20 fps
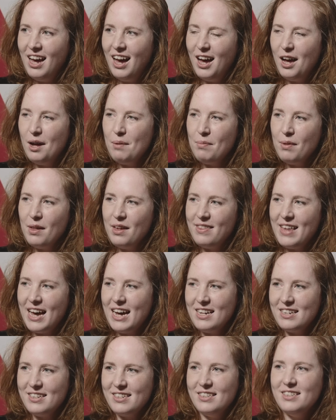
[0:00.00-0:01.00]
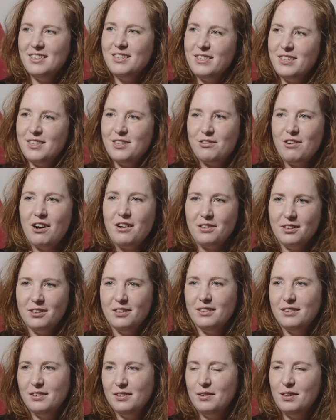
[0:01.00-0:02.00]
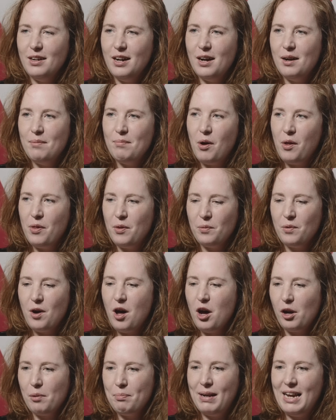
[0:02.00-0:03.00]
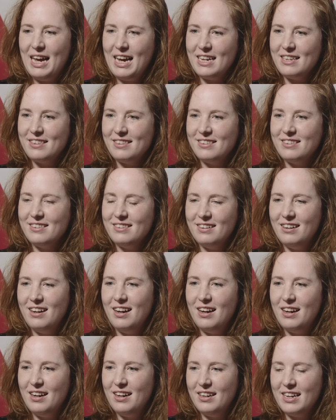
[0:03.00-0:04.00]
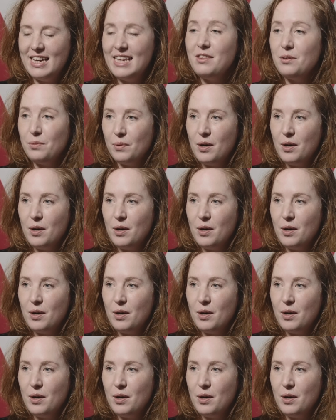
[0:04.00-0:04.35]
Um, that struggle um, on the workplace, uh, in the